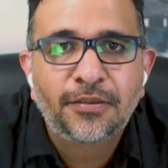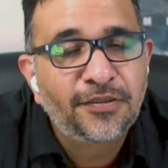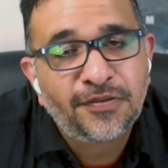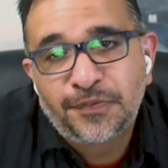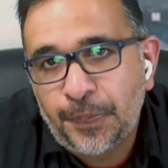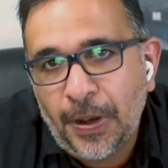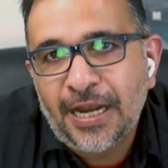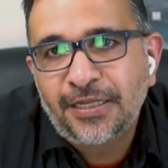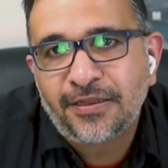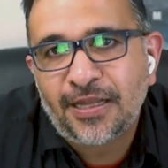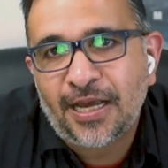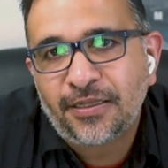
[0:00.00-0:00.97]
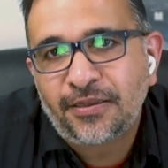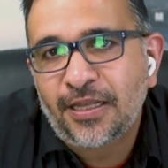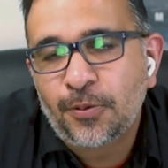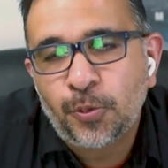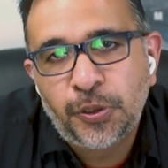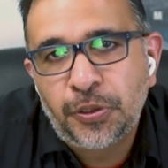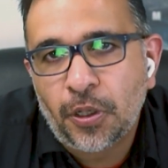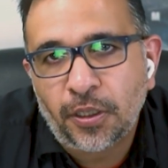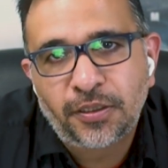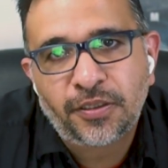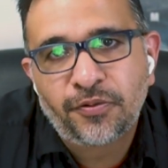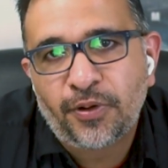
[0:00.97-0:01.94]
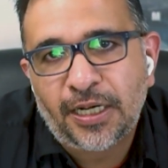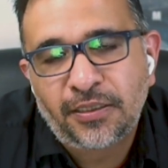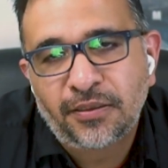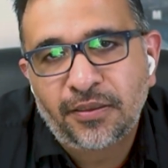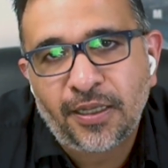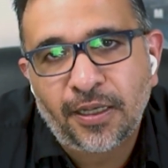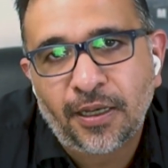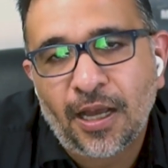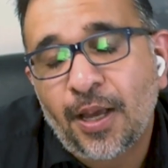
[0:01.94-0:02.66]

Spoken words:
Despite that, they were not the right thing.